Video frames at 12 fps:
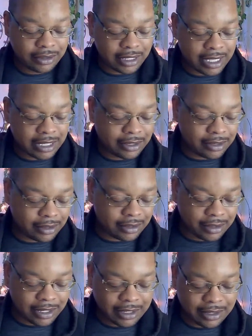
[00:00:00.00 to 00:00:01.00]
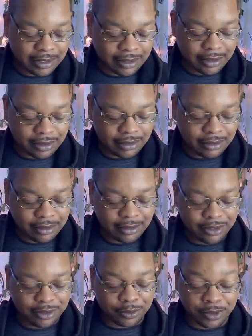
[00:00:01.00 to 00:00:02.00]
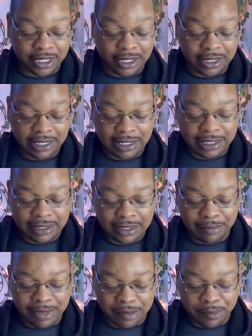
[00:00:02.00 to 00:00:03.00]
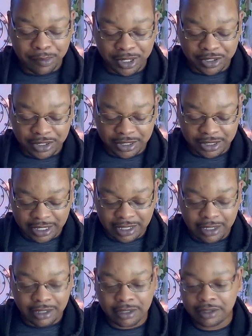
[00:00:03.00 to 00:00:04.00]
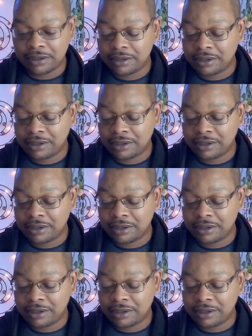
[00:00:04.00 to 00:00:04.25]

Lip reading: that's three. They like to come out in bunches, huh?